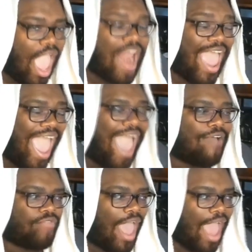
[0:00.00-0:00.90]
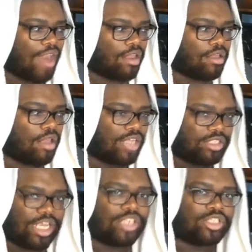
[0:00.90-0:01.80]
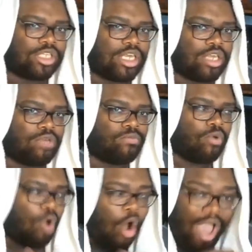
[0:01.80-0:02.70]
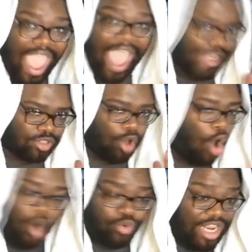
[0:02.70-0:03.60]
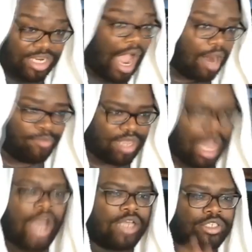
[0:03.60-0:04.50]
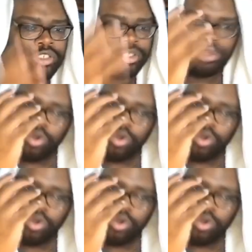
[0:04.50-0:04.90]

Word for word: And to have that essentially all X'd, all redone because,